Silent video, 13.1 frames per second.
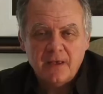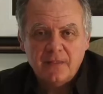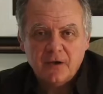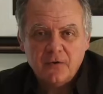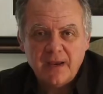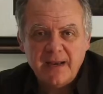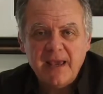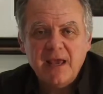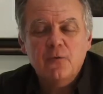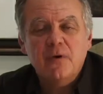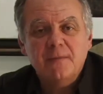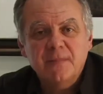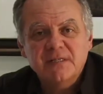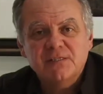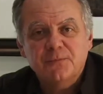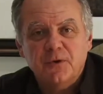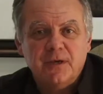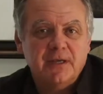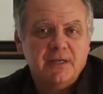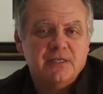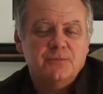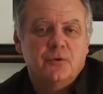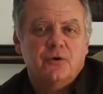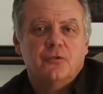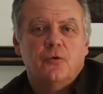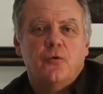The great Henry Mintzberg, in his
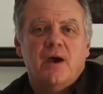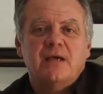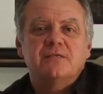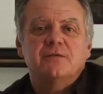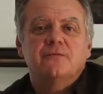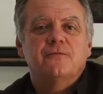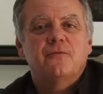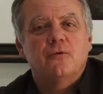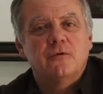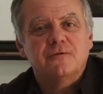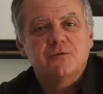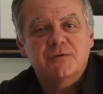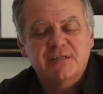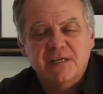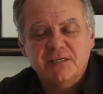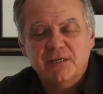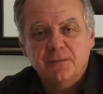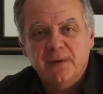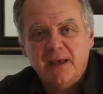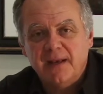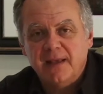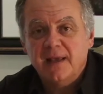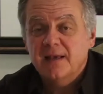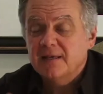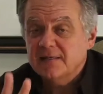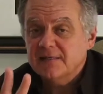book The Rise and Fall of Strategic
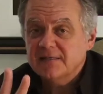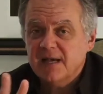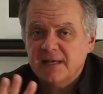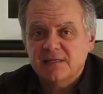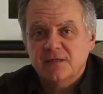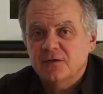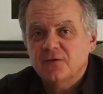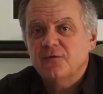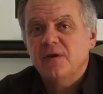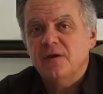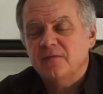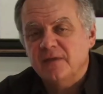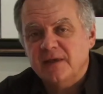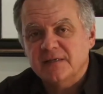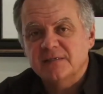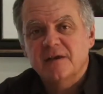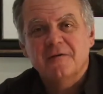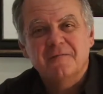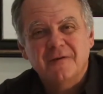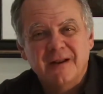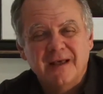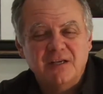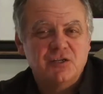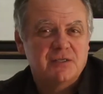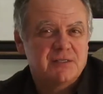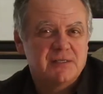Planning, cited 3 of these
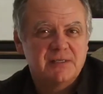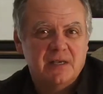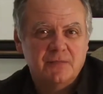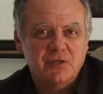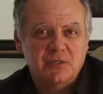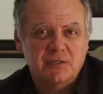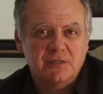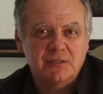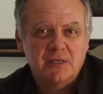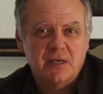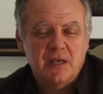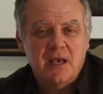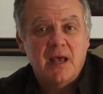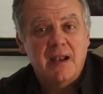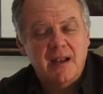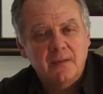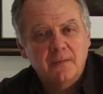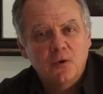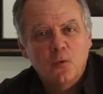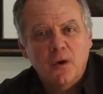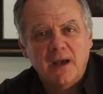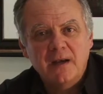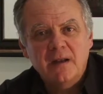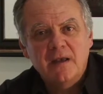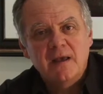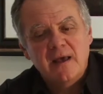fallacious assumptions. Number
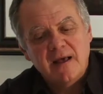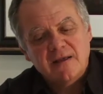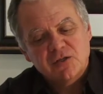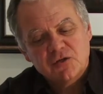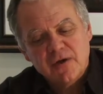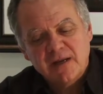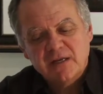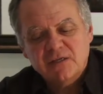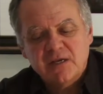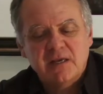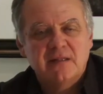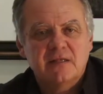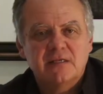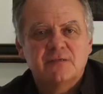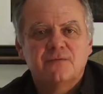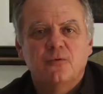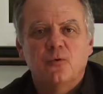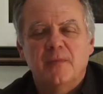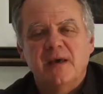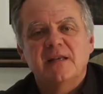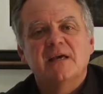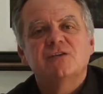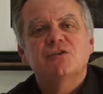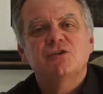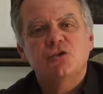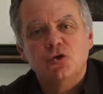1, strategy in this format
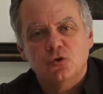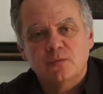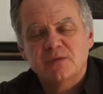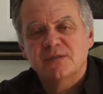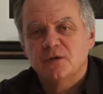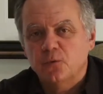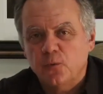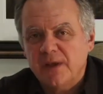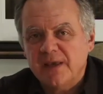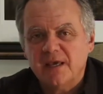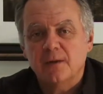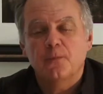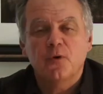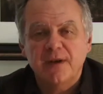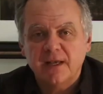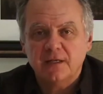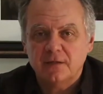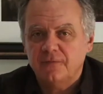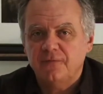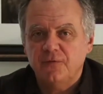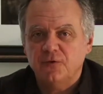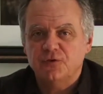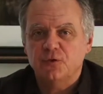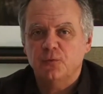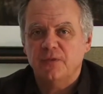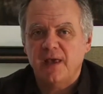assumes that we can predict the
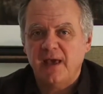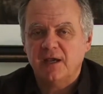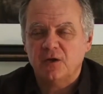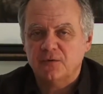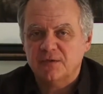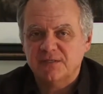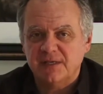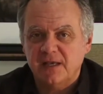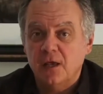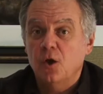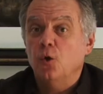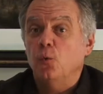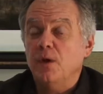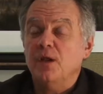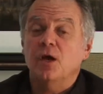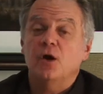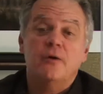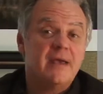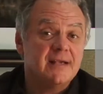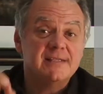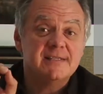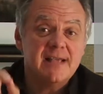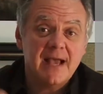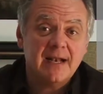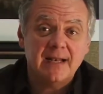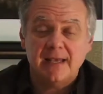future with accuracy. We know
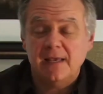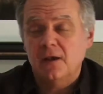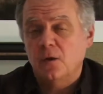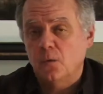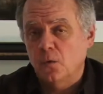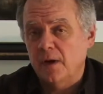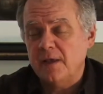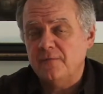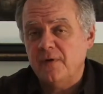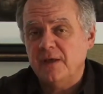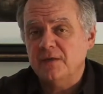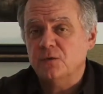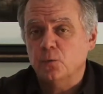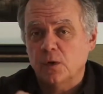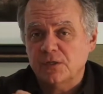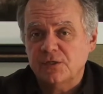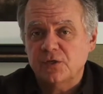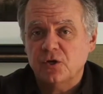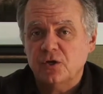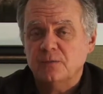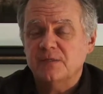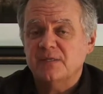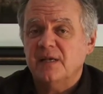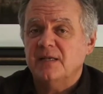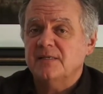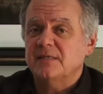exactly what event, what
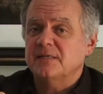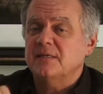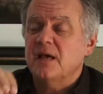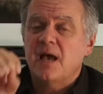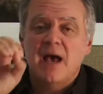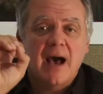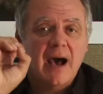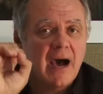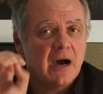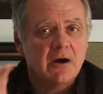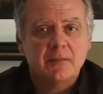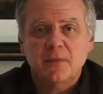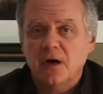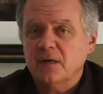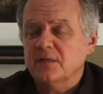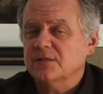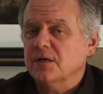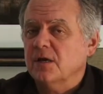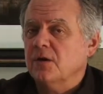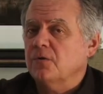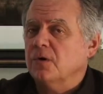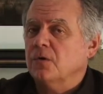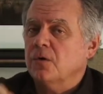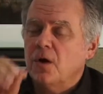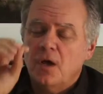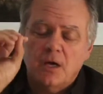circumstances, how our market's going to
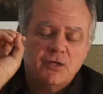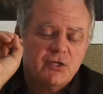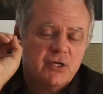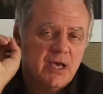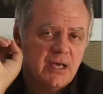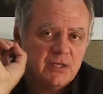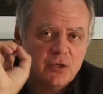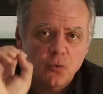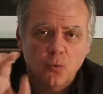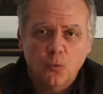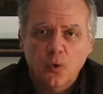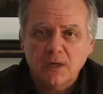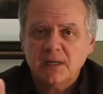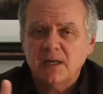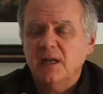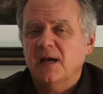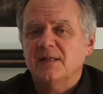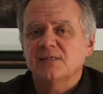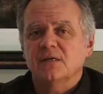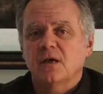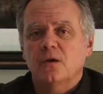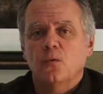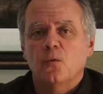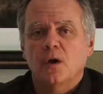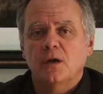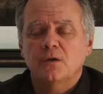change, what clients are going to
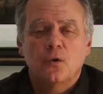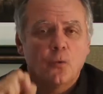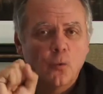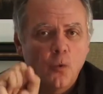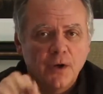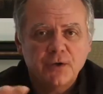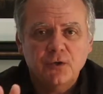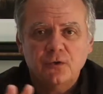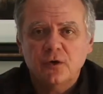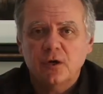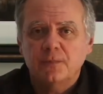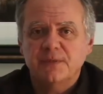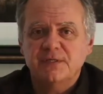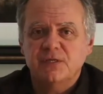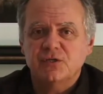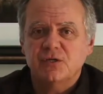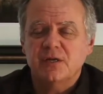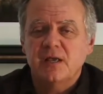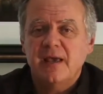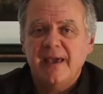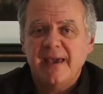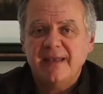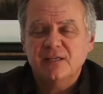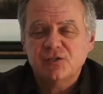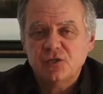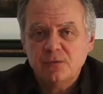want, what new competition.
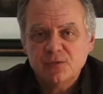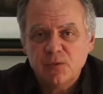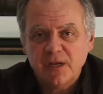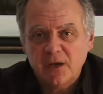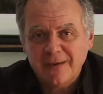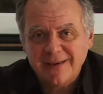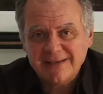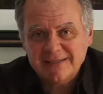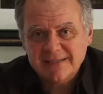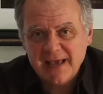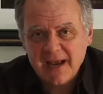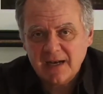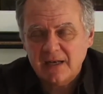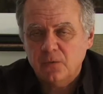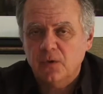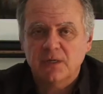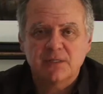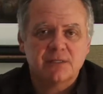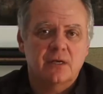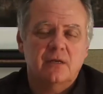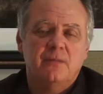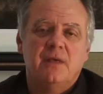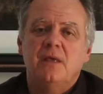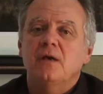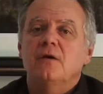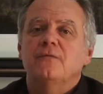It assumes we know exactly what it's going to
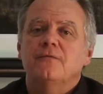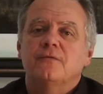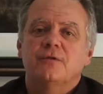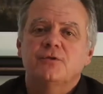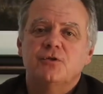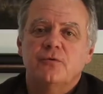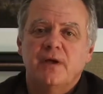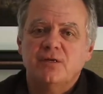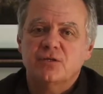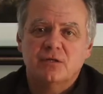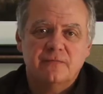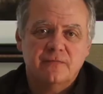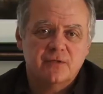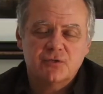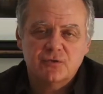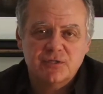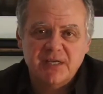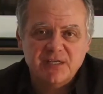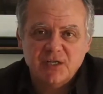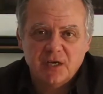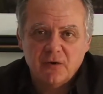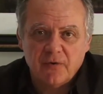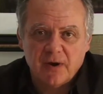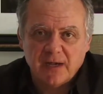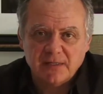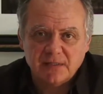be for the duration of the strategic
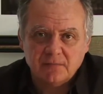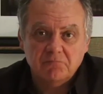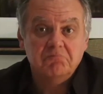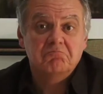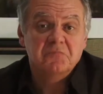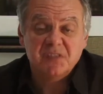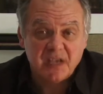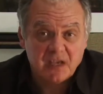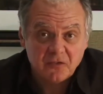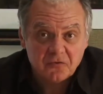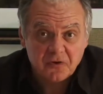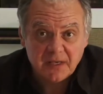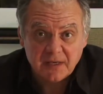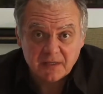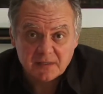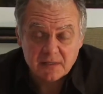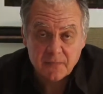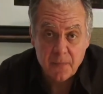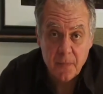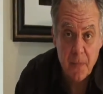horizon, say 3 years.